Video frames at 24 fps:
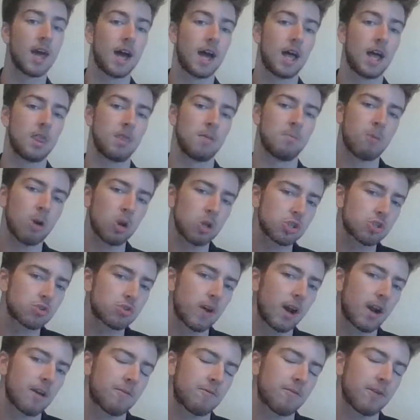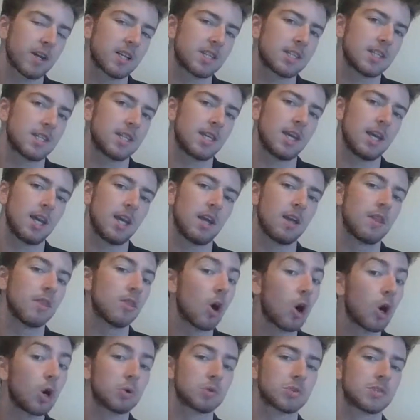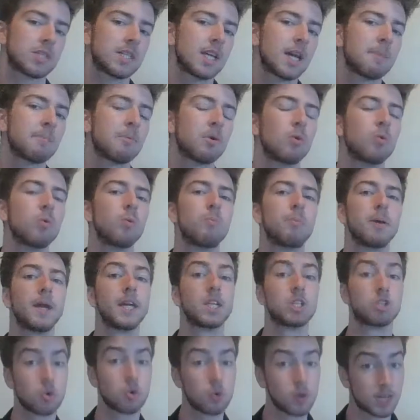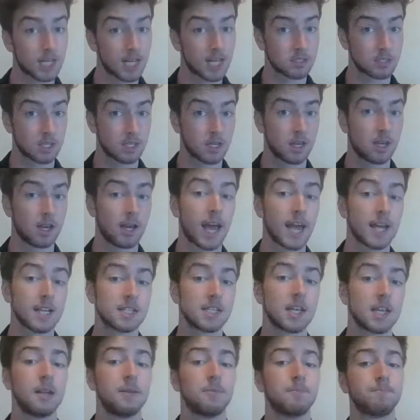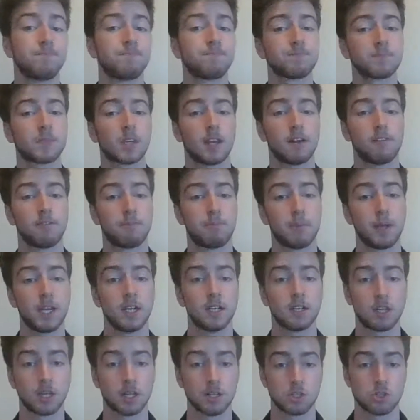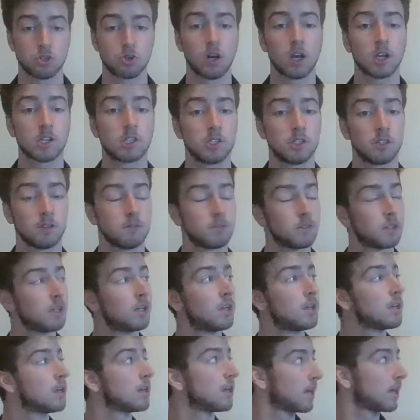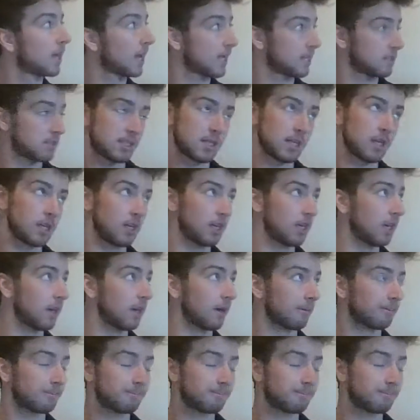and the most drought affected year in the whole sample being 2018 have been constructed as seen here.